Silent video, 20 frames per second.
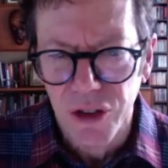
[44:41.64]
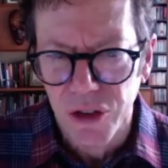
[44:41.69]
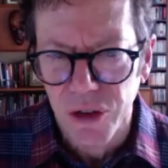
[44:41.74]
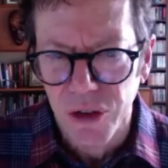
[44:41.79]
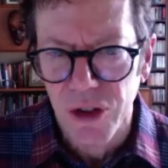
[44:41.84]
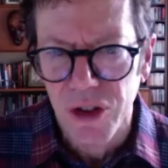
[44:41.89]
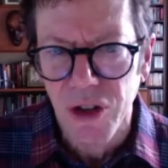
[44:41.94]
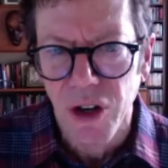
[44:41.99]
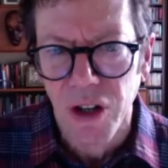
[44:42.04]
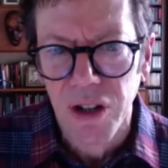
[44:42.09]

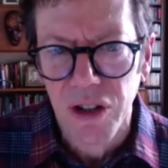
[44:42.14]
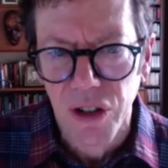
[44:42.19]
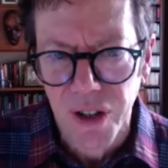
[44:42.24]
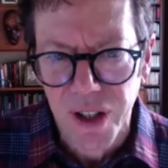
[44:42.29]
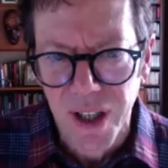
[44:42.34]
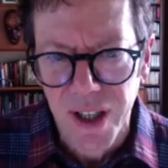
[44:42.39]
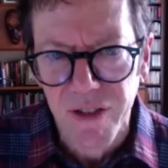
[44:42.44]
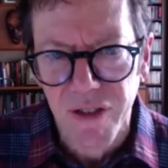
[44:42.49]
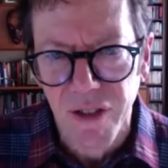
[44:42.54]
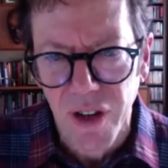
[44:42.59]
you start
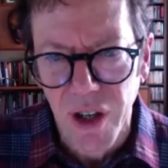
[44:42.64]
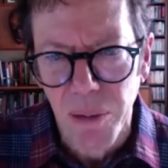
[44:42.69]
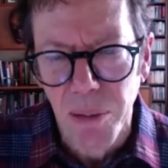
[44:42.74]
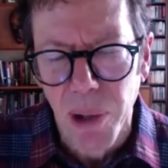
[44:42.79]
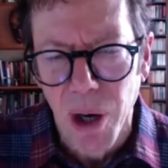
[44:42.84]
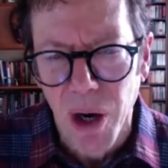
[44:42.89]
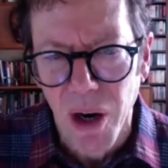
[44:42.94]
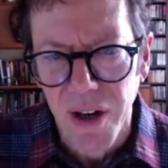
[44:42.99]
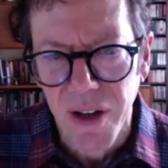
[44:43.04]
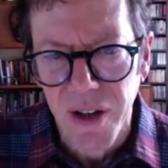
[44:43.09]
looking for a
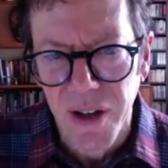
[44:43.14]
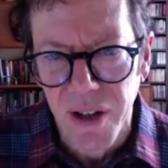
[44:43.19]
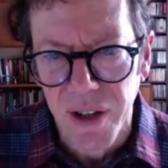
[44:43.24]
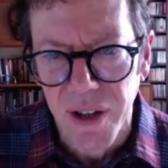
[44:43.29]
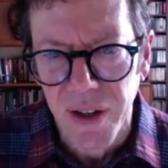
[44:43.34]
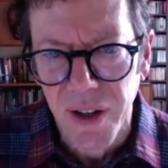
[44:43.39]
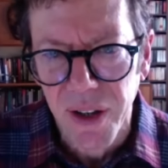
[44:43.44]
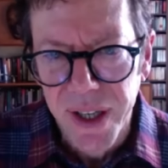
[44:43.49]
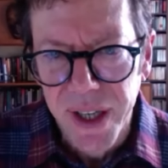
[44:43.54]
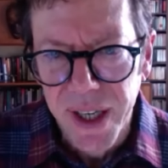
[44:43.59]
partner,
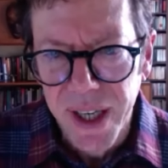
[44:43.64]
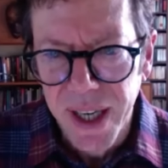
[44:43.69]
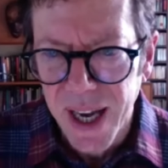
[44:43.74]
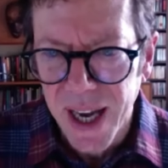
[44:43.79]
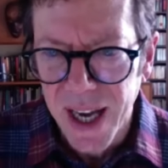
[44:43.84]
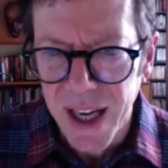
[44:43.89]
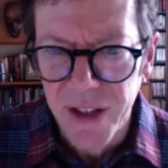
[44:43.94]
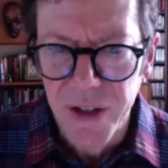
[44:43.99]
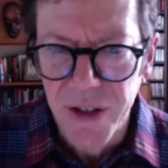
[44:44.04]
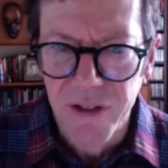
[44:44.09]

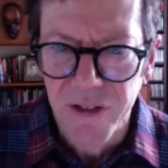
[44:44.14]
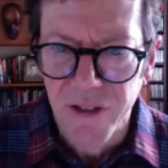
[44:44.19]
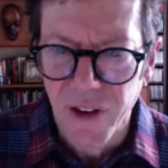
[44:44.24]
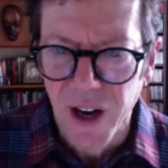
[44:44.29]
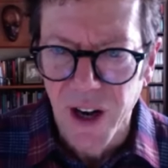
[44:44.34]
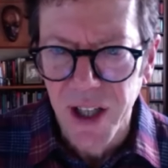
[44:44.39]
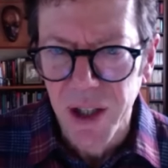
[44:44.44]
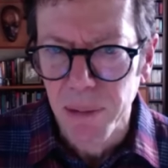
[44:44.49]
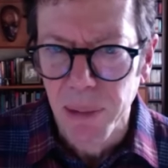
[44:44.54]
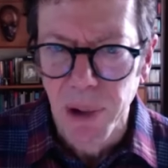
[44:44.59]
and you
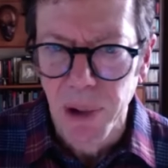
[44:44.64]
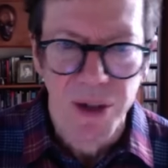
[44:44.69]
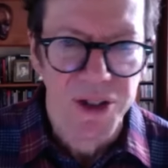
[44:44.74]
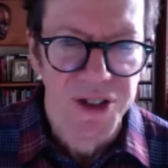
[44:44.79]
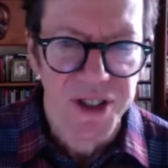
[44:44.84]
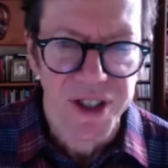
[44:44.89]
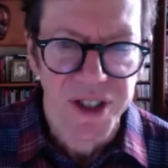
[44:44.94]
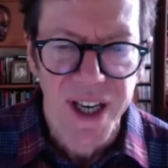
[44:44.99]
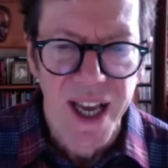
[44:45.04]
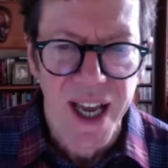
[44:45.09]
find
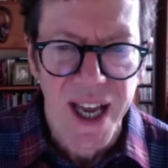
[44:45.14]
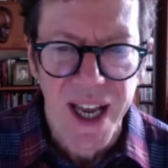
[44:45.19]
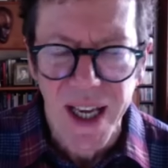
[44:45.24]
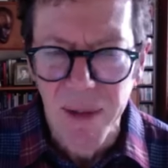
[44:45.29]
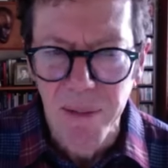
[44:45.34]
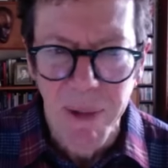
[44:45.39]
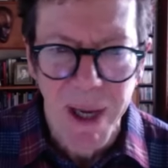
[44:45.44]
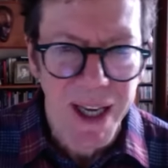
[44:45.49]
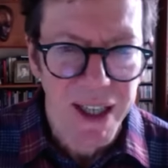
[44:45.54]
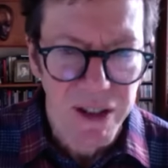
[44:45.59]
person A,
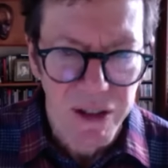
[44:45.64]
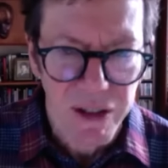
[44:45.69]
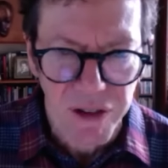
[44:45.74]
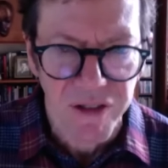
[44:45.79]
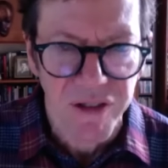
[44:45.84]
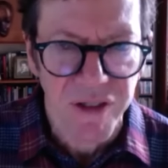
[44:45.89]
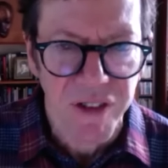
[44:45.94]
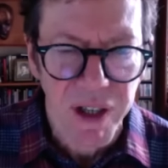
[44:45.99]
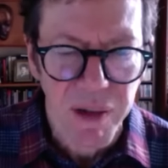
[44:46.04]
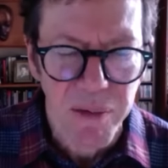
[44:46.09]
male or
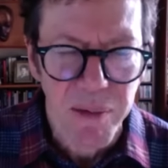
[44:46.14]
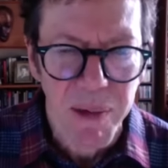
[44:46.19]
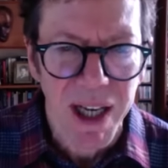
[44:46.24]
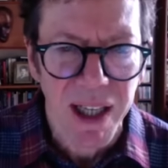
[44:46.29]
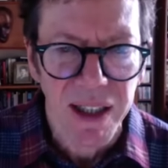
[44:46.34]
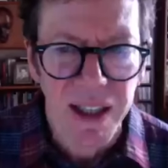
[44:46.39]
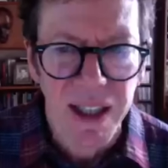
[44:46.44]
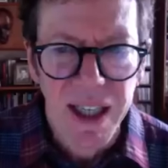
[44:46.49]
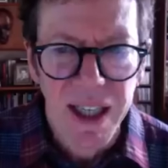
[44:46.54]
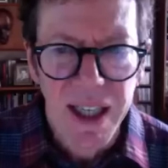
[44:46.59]

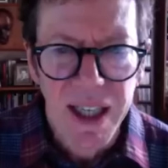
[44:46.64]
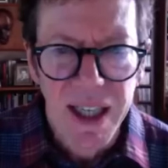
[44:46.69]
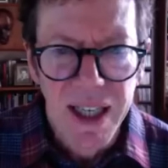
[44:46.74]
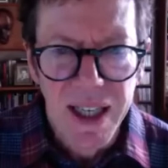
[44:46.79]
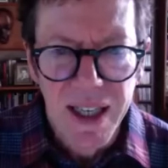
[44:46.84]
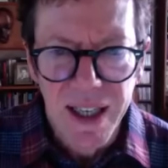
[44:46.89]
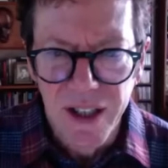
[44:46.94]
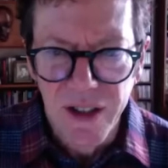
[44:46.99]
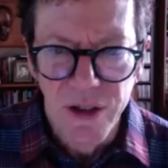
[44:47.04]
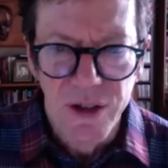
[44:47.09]
female,
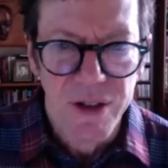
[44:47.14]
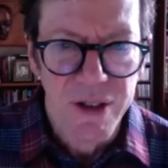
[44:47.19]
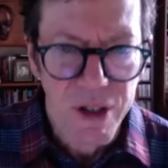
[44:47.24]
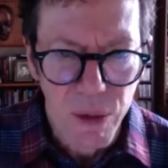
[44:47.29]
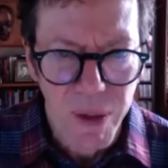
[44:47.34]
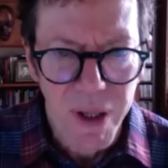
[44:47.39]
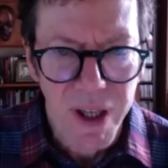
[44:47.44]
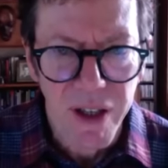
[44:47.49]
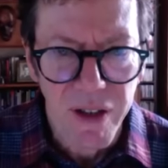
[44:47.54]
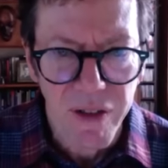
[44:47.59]
and you
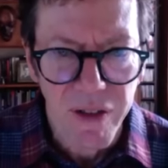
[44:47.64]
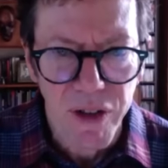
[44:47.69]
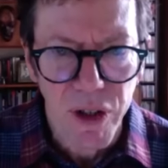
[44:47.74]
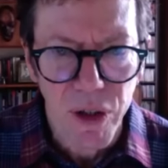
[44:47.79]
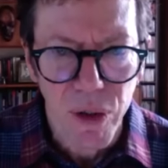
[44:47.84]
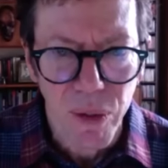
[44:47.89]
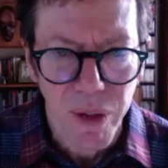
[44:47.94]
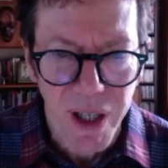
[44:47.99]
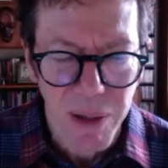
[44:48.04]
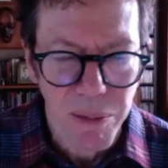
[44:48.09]
you
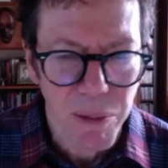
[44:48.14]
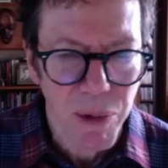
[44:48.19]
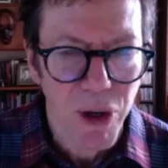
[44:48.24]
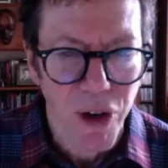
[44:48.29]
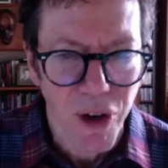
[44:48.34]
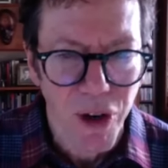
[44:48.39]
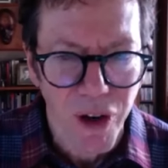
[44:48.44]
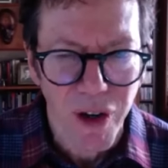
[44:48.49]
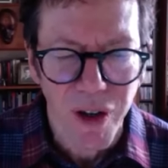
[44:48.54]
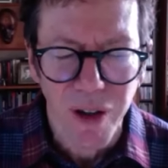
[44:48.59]
interview him or
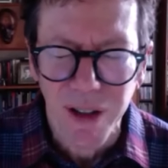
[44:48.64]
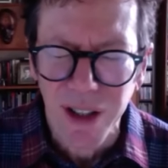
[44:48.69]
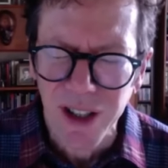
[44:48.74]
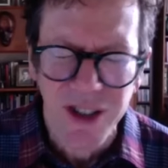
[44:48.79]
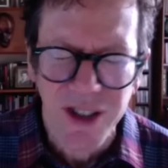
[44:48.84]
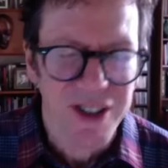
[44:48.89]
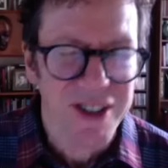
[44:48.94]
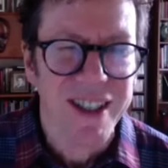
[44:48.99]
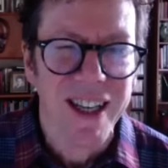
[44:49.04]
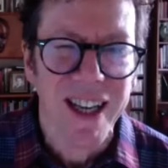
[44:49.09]
her. Let's
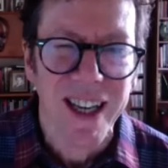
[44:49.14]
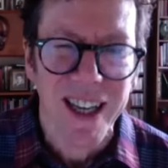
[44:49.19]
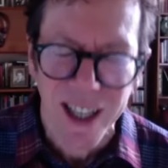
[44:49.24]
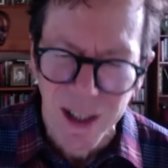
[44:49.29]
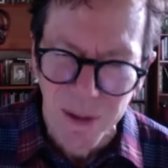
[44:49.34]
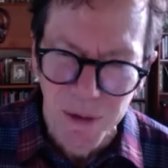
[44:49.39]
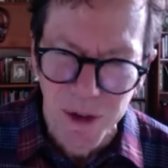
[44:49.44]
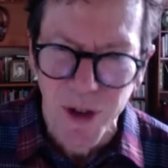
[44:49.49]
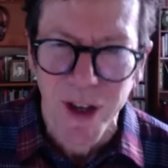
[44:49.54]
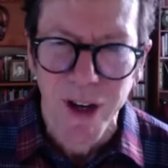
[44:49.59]
just say
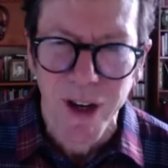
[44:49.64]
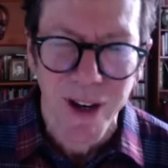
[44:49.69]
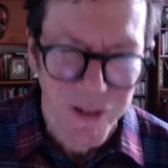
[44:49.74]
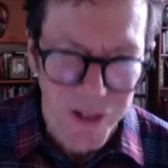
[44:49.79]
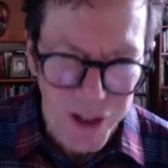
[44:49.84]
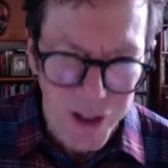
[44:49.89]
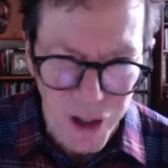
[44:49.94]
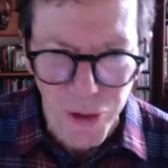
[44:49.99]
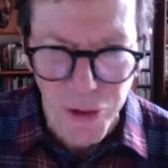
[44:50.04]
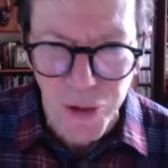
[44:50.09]
him, so I don't have
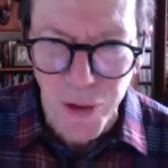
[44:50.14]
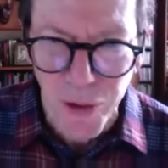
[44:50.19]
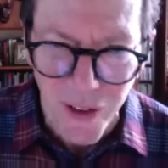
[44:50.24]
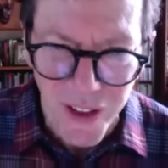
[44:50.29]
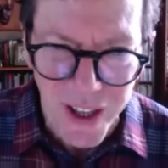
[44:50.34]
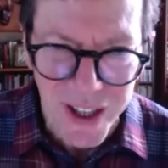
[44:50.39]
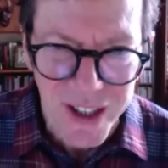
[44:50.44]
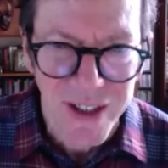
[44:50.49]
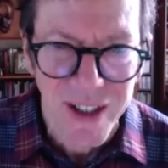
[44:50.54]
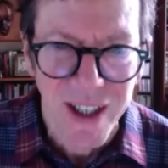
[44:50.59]
to go through all
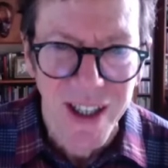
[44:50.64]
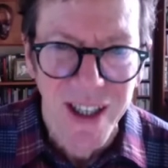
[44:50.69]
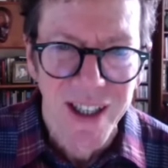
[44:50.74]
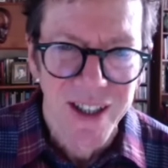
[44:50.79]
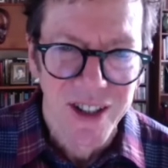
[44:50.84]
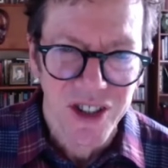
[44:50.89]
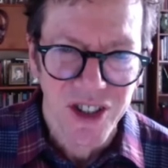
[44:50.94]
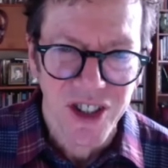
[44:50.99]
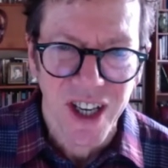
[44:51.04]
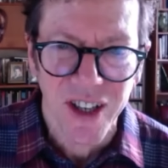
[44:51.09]
that
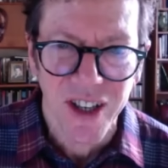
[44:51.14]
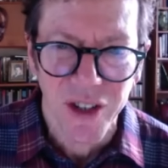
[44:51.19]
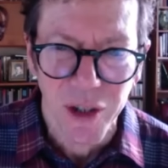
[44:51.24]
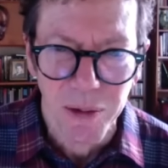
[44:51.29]
gender